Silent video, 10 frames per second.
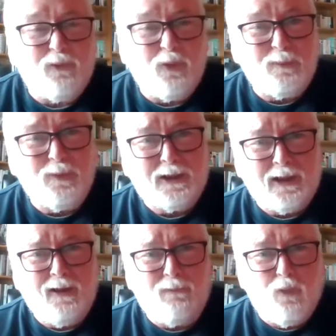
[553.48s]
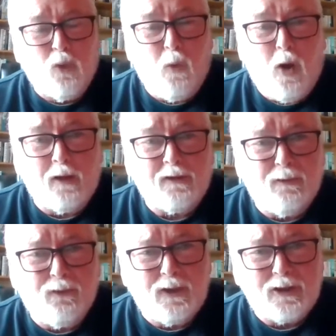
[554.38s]
from within the 4 walls
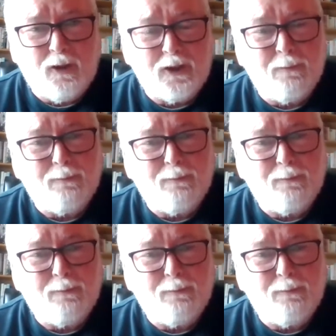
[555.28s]
of this house.